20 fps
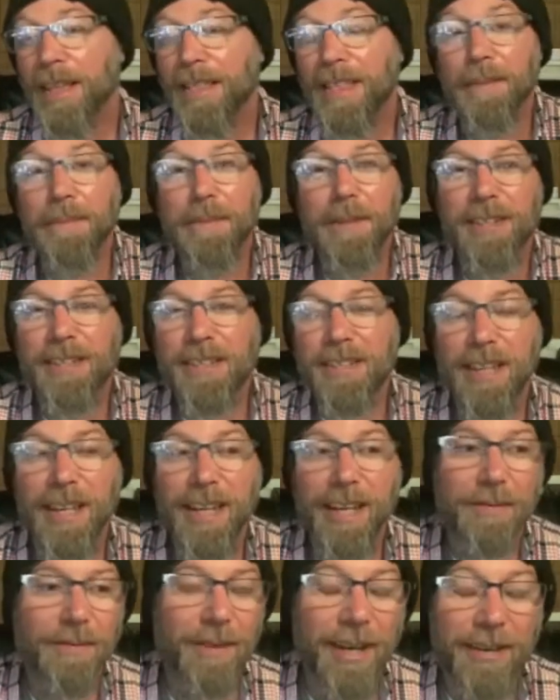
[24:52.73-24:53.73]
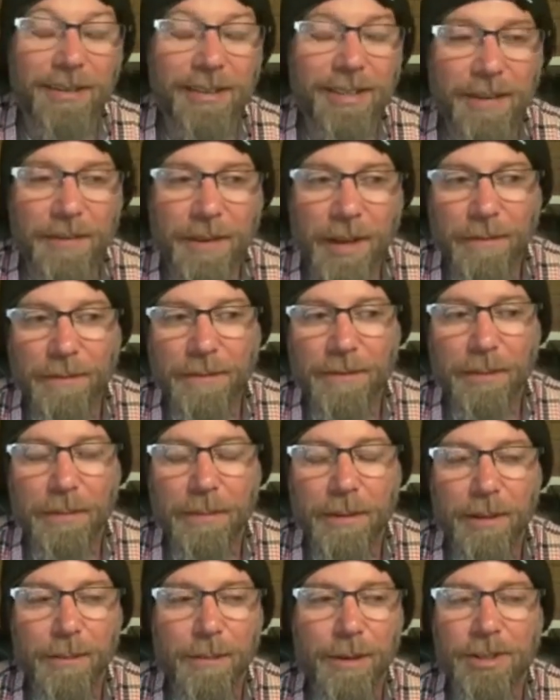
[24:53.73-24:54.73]
That being said, when I was coming up with
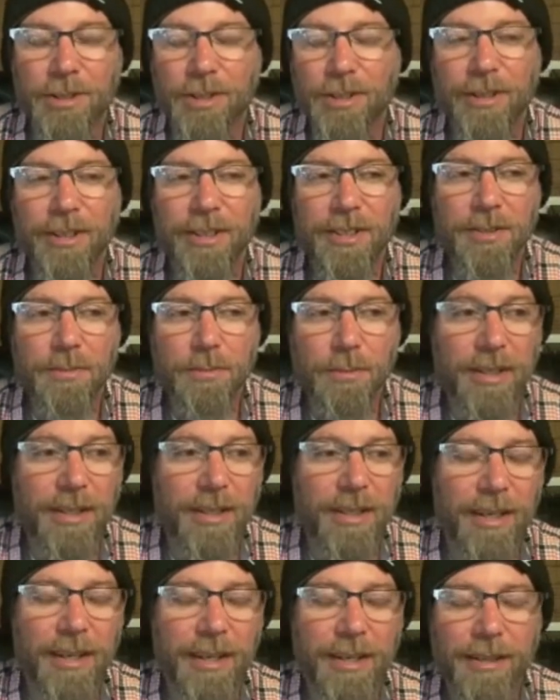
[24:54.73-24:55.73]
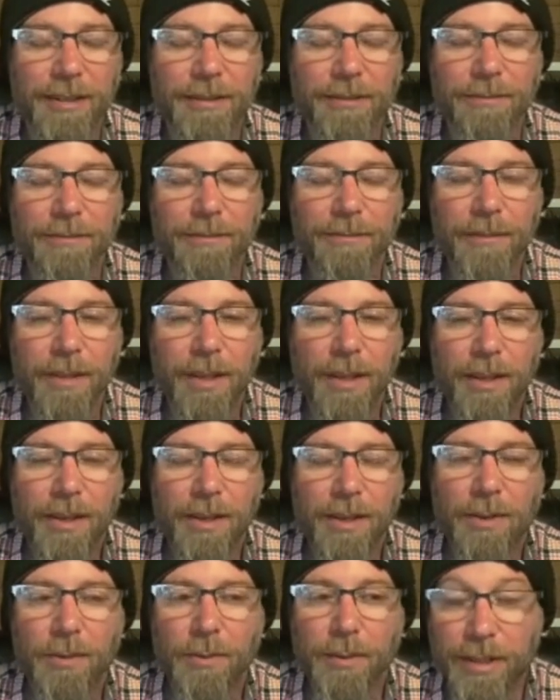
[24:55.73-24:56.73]
Filipino martial arts, we, uh,
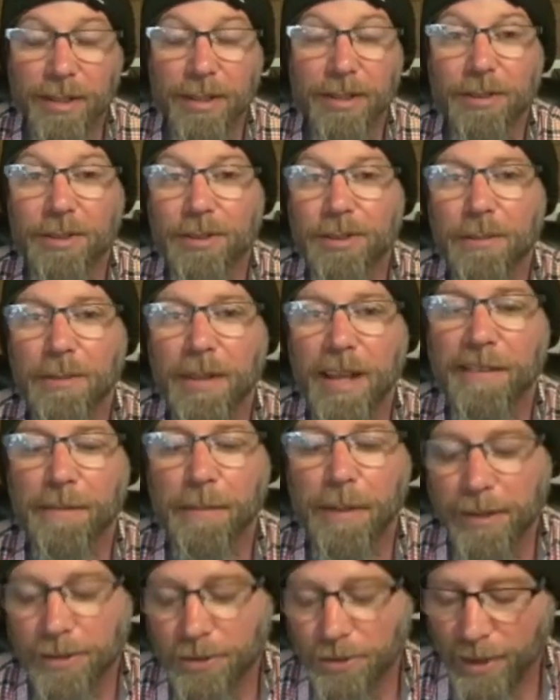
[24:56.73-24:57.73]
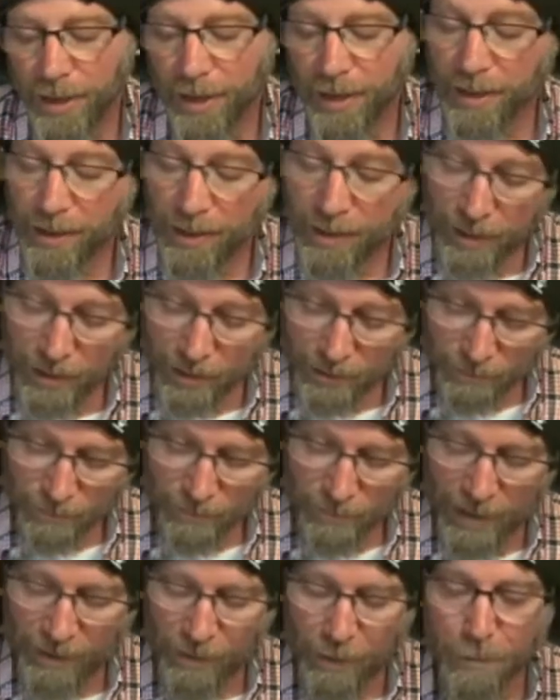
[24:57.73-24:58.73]
we did do some live blade training. I
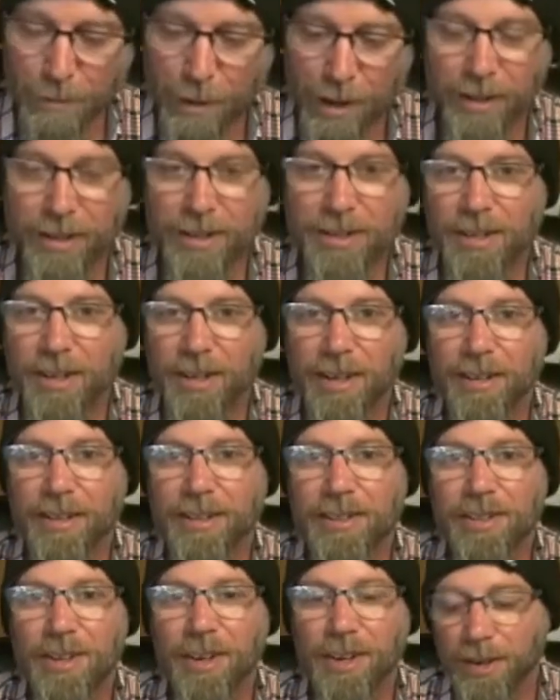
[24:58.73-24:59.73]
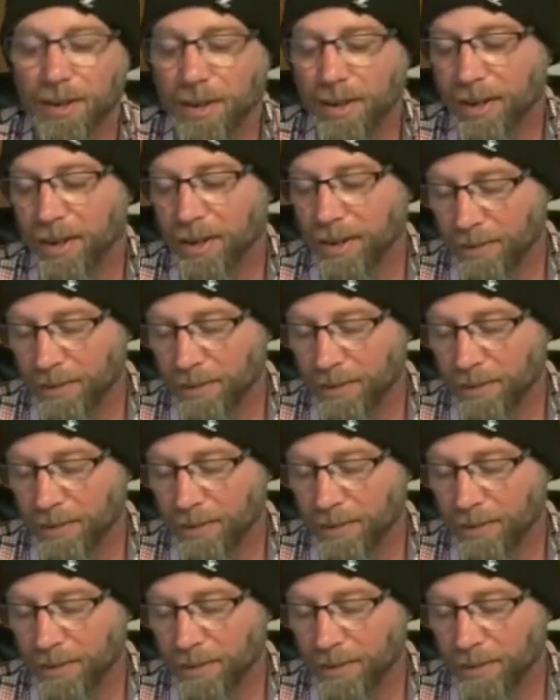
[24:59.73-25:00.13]
have a Bali song scar here.